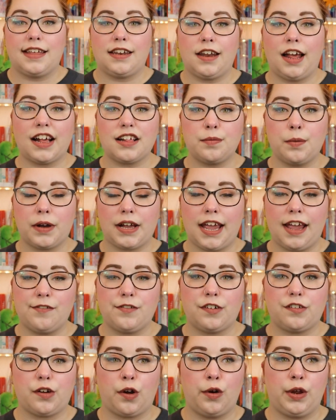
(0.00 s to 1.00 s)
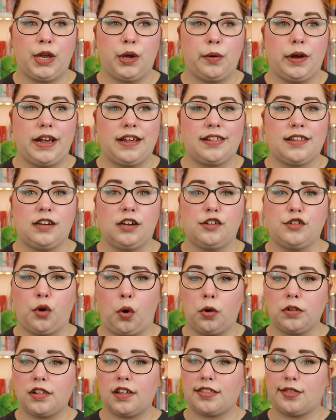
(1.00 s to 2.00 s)
The next book I have to show you is an
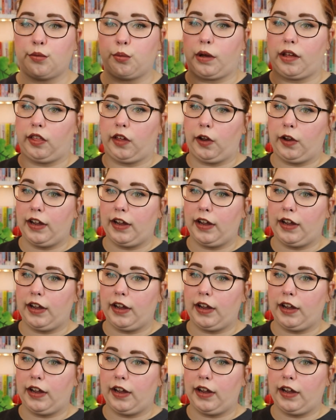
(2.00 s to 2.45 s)
adult thriller,